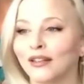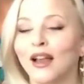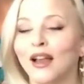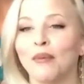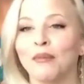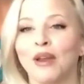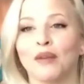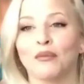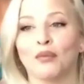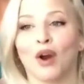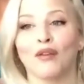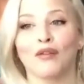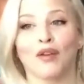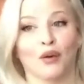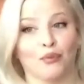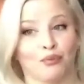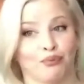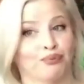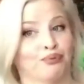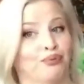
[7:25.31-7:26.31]
come in where I've
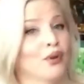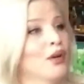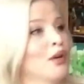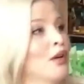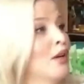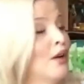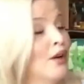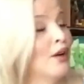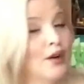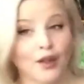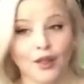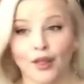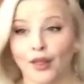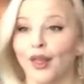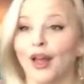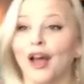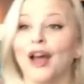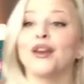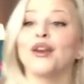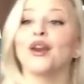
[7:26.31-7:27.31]
gone,
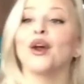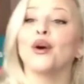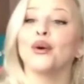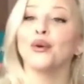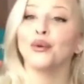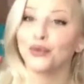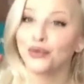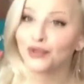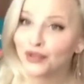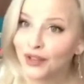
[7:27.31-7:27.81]
that nose.